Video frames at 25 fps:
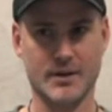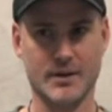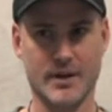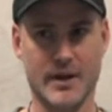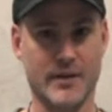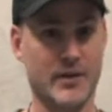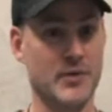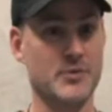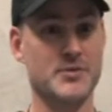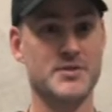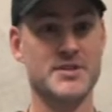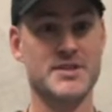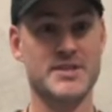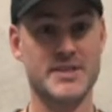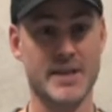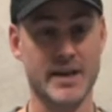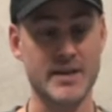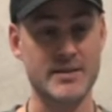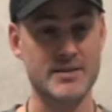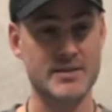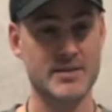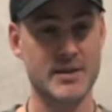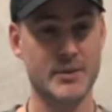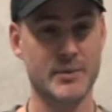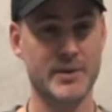are those
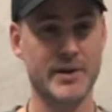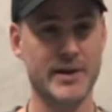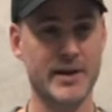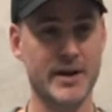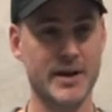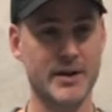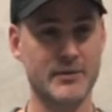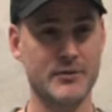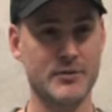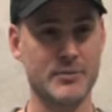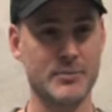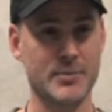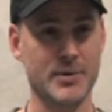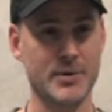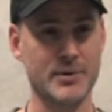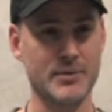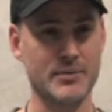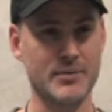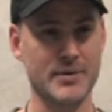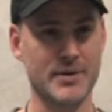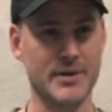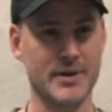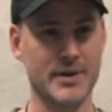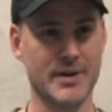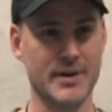sets that we're going to have to
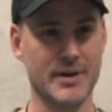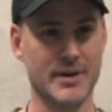build?